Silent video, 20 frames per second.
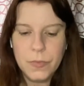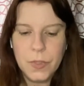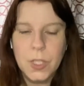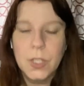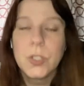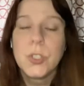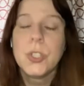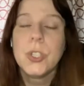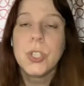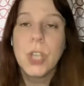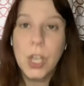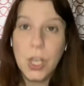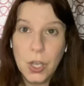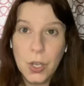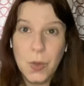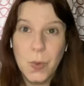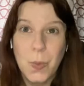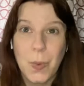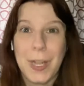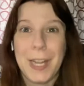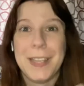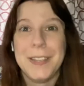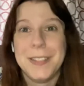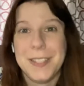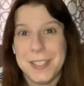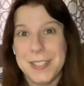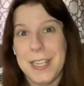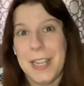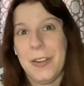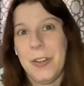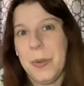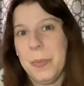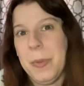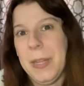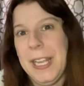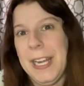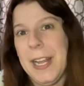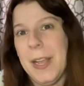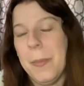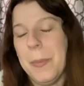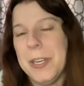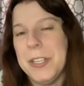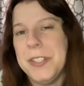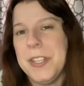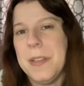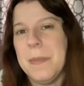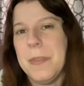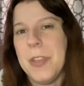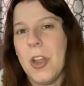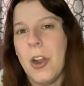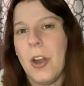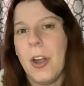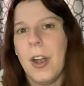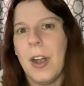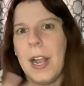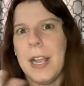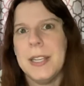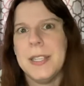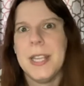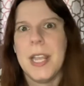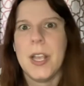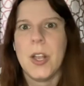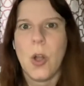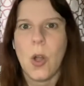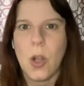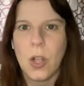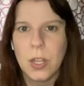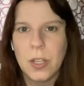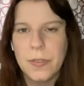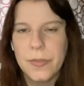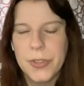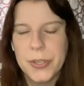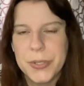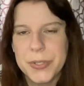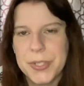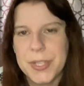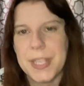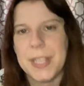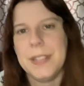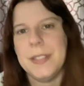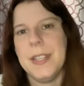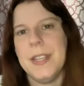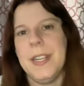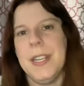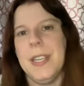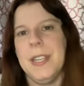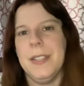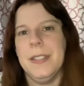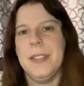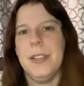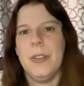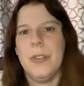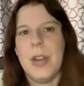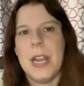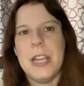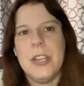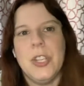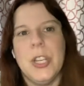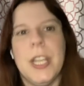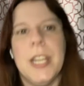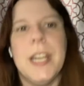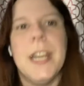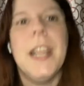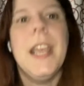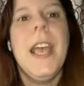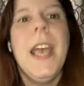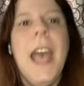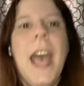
So when I sit down to plan out my TBR, I take all of those things into consideration,